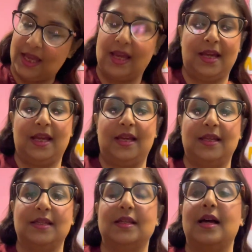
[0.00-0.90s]

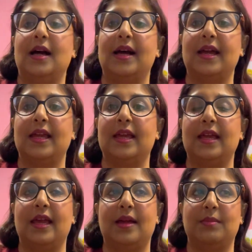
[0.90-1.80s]
and I
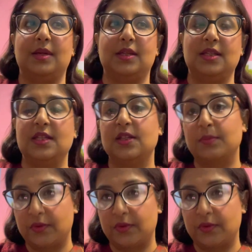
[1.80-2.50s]
am in teaching